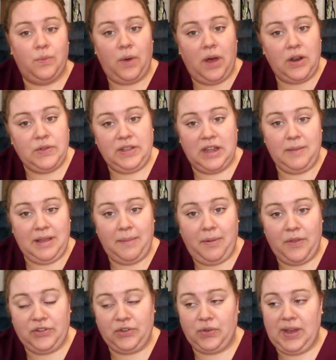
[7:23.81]
is the one who's going to be up
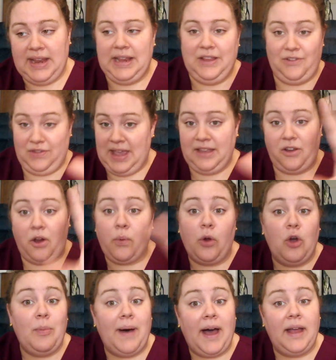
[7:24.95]
on the screen. He's our
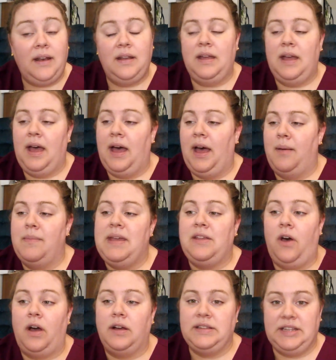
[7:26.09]
robot. He
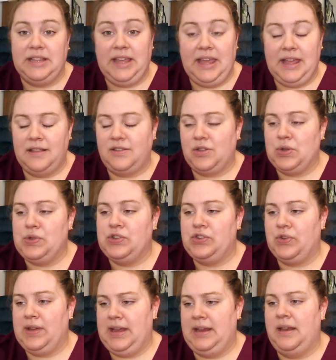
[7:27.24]
talks to the kids through the
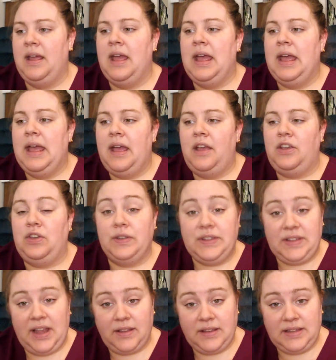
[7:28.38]
screen. You'll
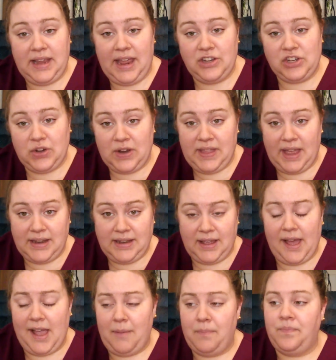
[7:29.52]
stay on stage during that
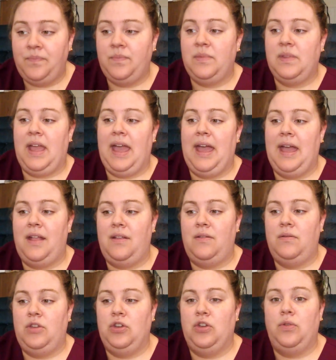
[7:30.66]
time,
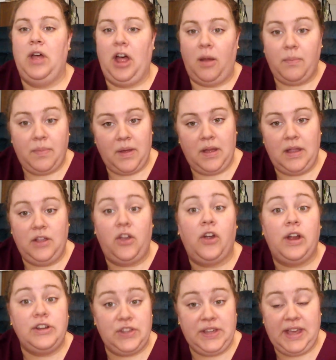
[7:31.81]
and you'll help
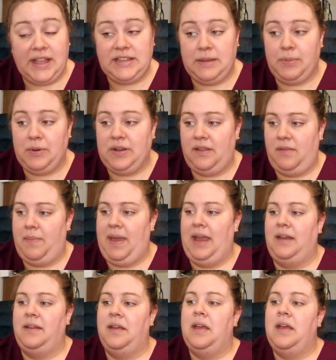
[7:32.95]
encourage the kids to
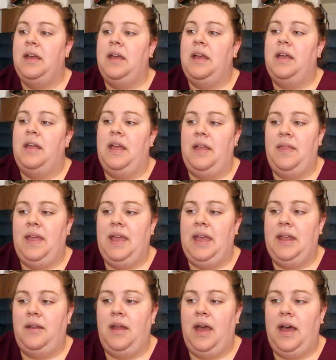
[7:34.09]
participate. And
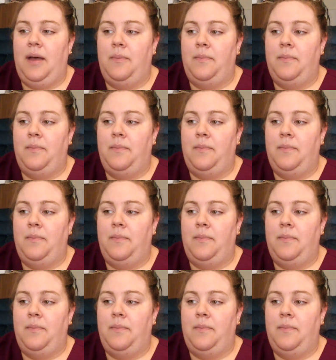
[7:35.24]
then